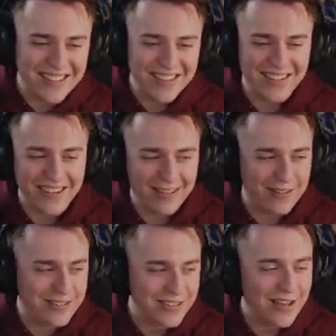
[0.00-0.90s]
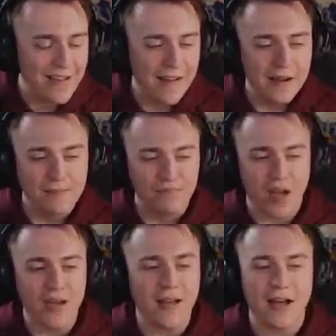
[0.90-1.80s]
there he goes.
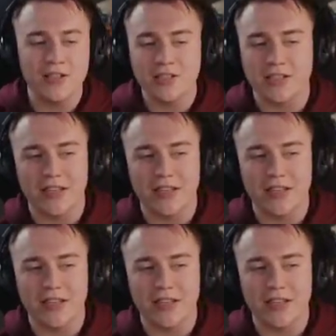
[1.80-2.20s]
I, I just